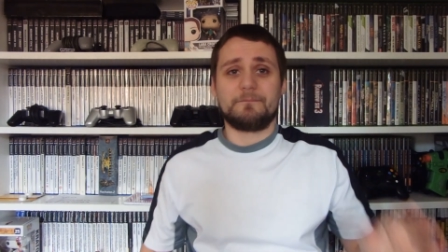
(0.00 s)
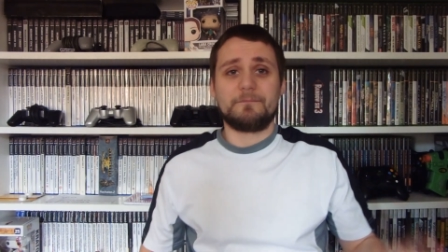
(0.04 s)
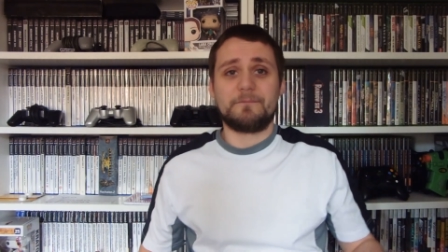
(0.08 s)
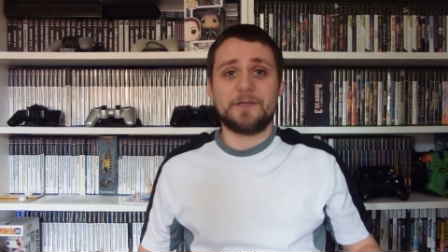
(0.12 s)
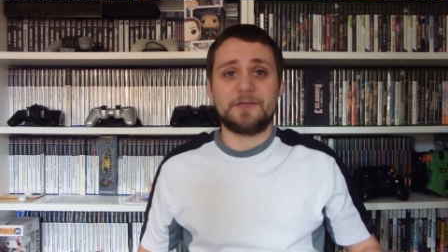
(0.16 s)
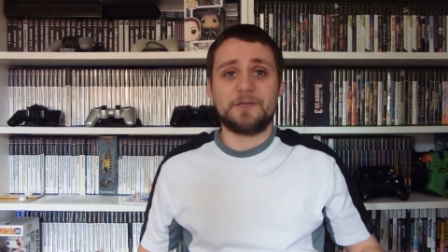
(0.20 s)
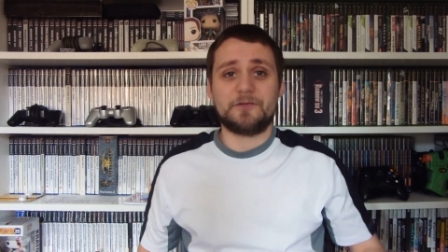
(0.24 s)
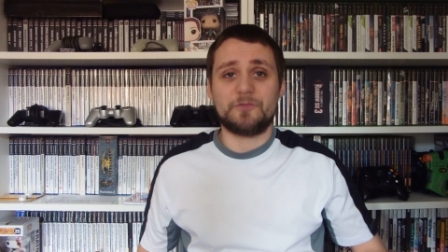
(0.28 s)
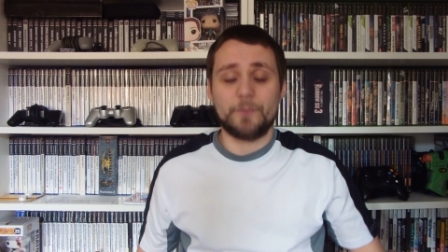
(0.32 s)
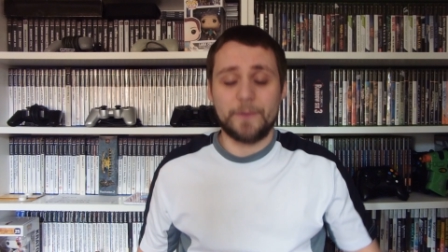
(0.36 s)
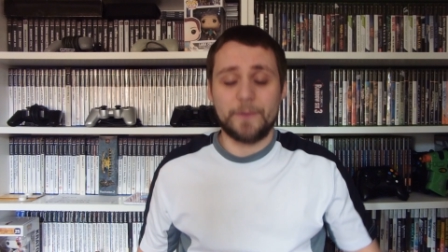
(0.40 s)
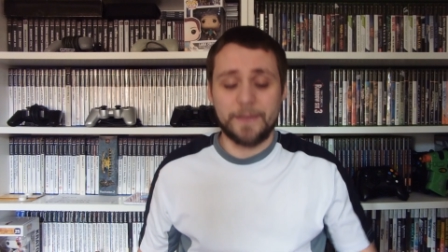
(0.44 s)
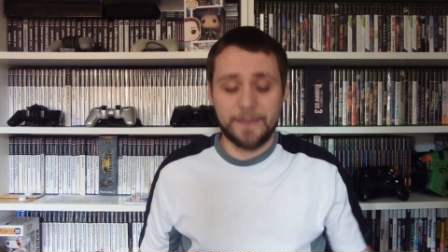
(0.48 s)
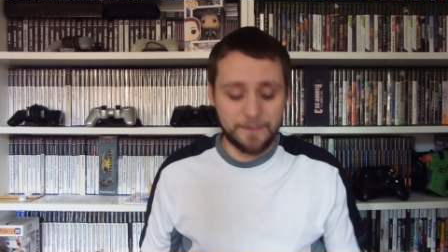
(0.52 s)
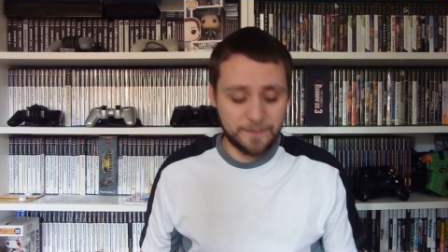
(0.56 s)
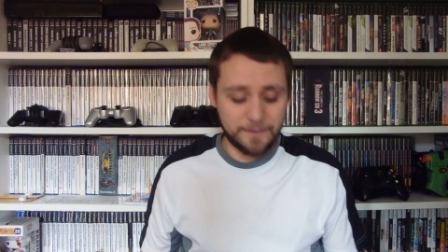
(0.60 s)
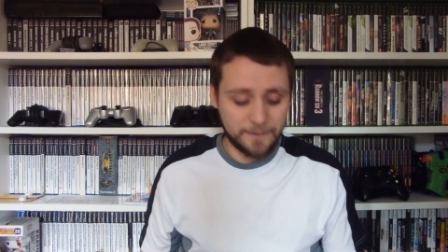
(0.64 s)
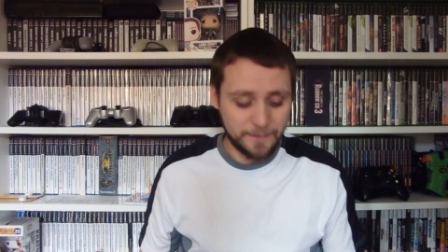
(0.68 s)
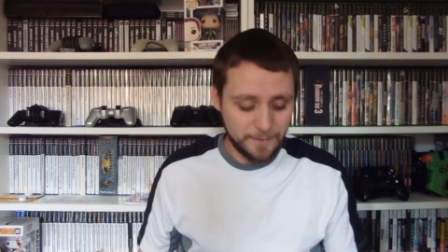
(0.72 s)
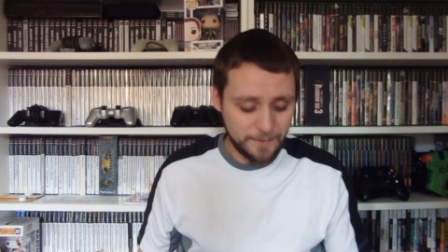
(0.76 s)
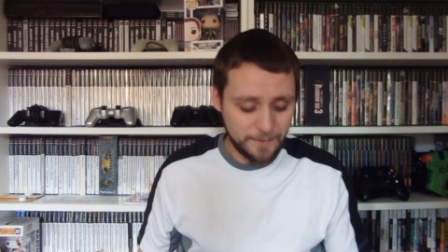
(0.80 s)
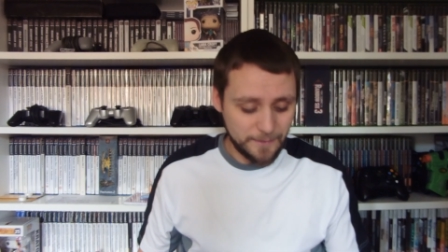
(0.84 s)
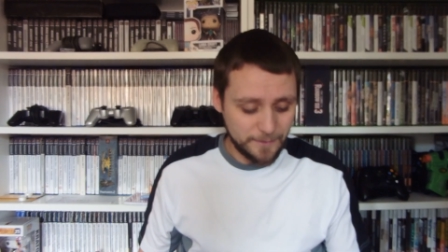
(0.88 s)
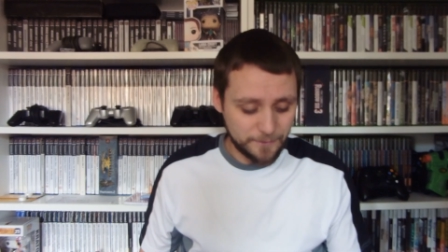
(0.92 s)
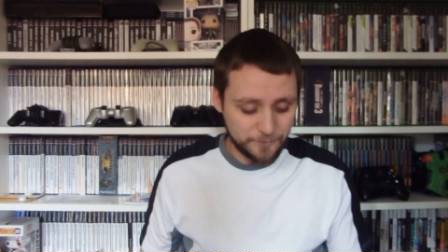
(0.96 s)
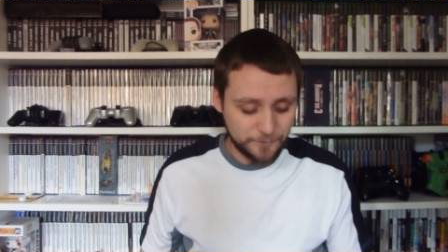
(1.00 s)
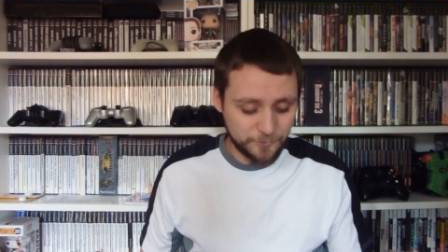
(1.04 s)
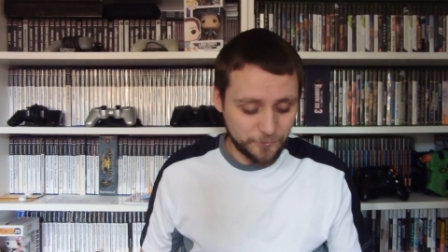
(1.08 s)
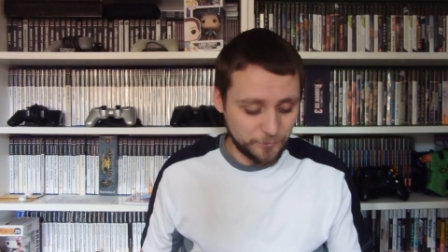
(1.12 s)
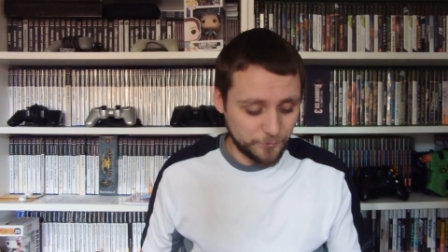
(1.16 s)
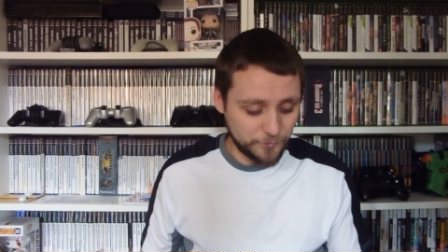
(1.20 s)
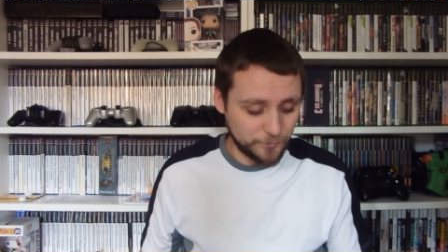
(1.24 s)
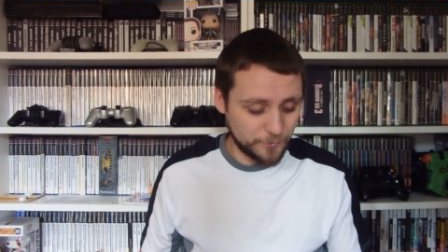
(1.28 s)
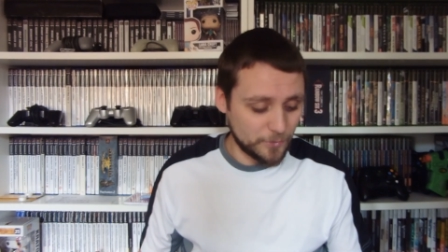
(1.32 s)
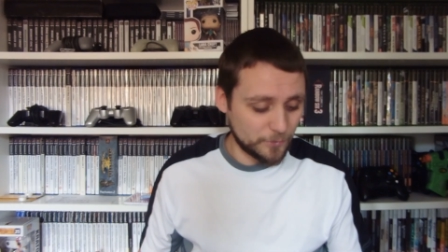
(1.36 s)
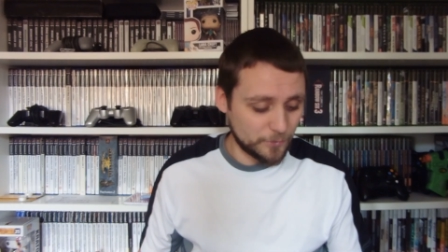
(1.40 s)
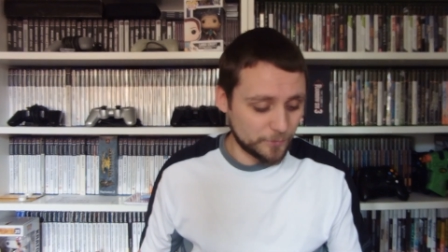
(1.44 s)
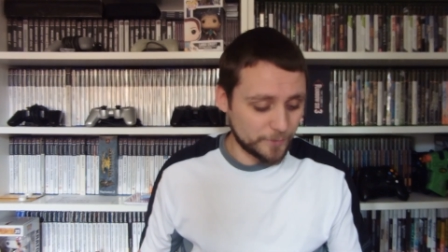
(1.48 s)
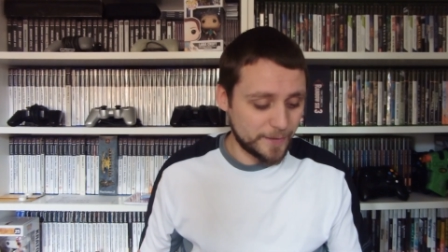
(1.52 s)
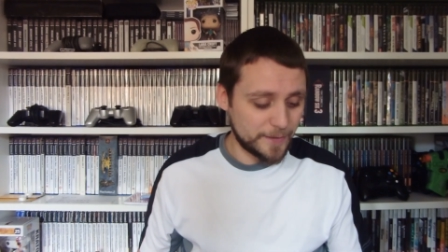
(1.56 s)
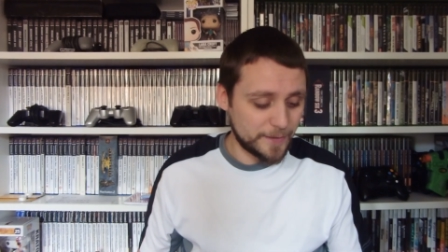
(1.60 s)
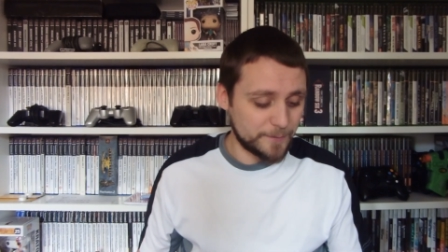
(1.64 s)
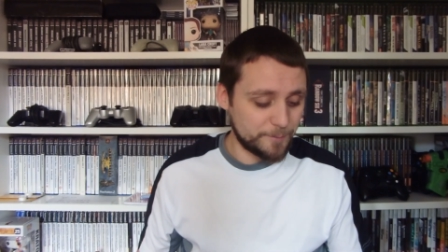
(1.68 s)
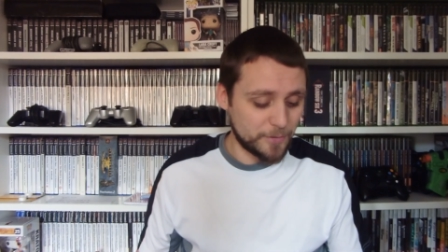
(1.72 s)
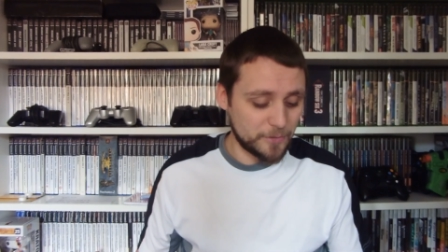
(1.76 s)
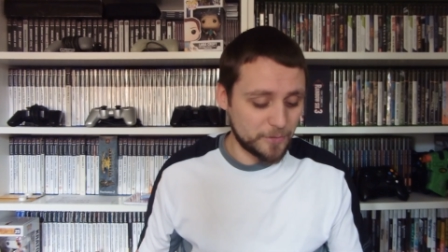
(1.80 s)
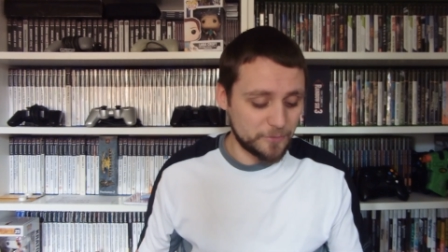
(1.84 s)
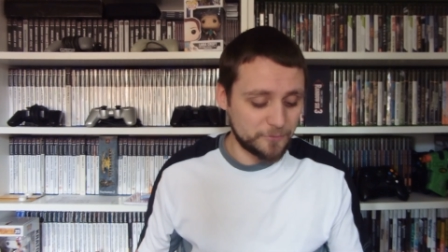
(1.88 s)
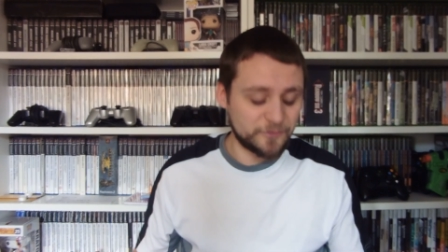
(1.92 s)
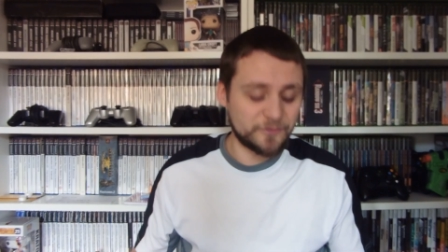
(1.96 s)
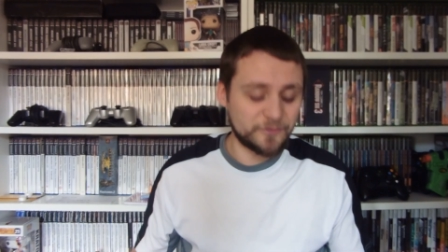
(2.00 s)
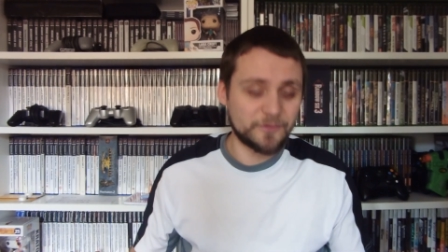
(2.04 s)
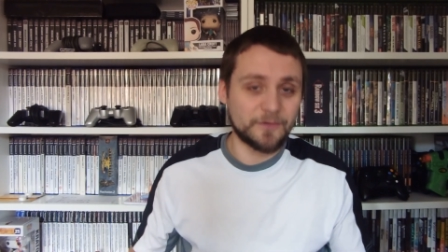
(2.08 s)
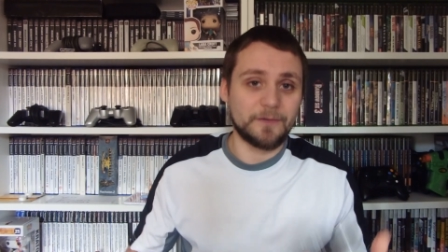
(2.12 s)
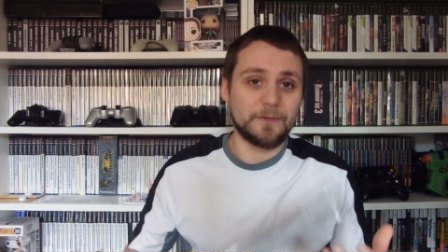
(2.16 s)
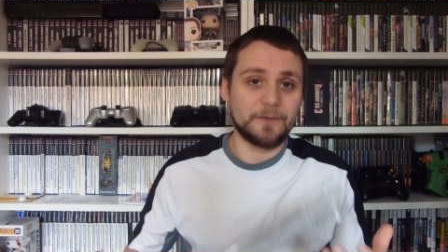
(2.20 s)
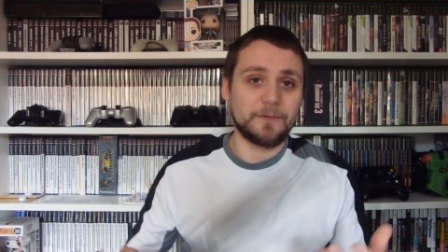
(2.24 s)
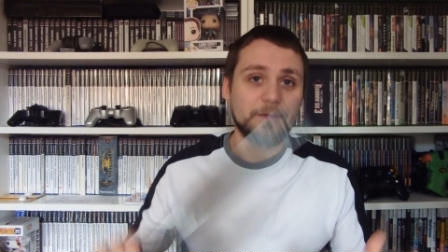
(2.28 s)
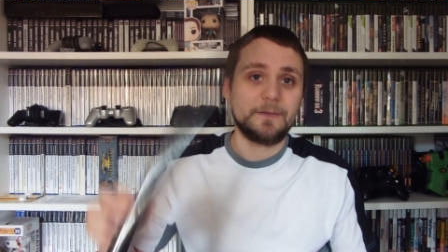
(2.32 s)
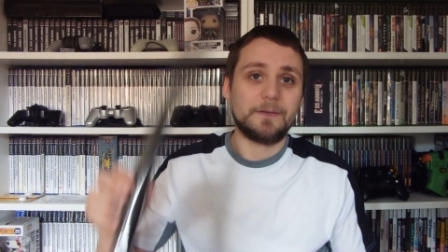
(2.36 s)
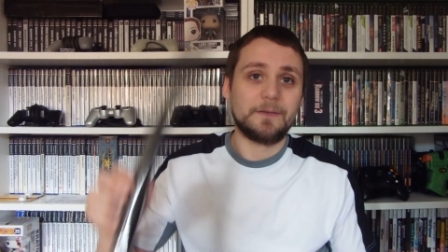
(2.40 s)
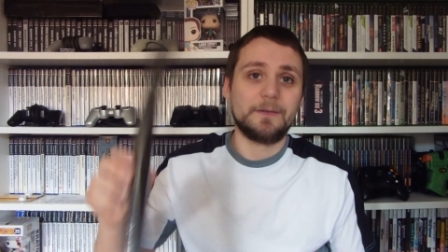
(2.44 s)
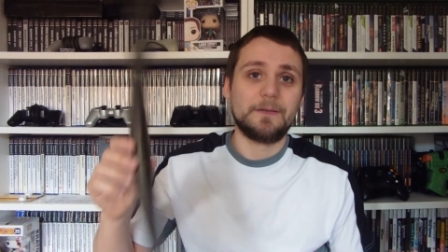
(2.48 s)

this week, you got a poster.